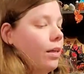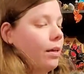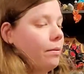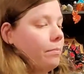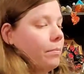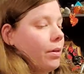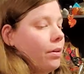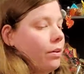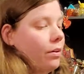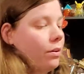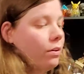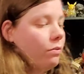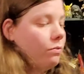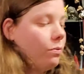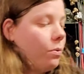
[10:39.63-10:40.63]
them
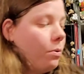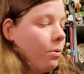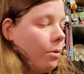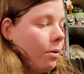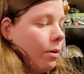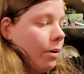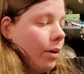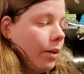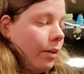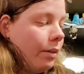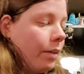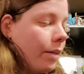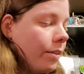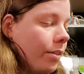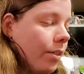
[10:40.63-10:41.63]
for
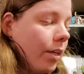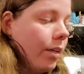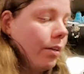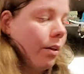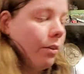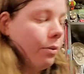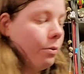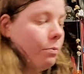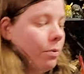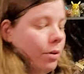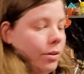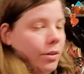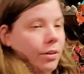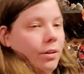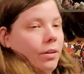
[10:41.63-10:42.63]
yet another
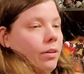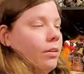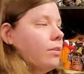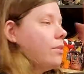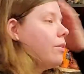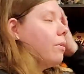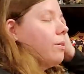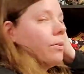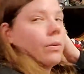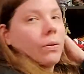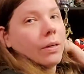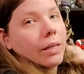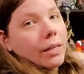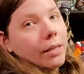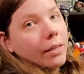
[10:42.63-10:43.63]
one. So
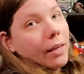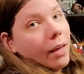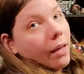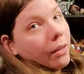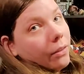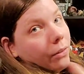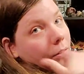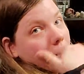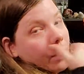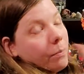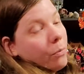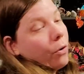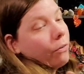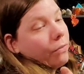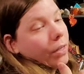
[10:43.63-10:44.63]
yeah, you'll get
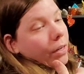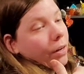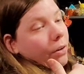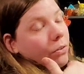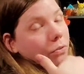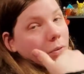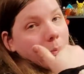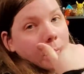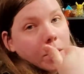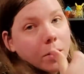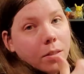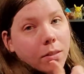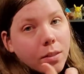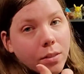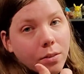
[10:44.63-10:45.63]
more videos from
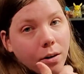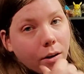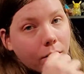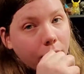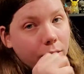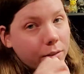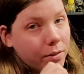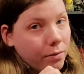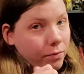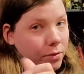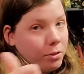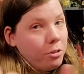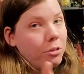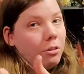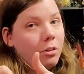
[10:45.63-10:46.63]
this, this artist for
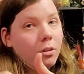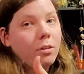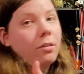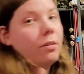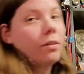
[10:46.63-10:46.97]
sure.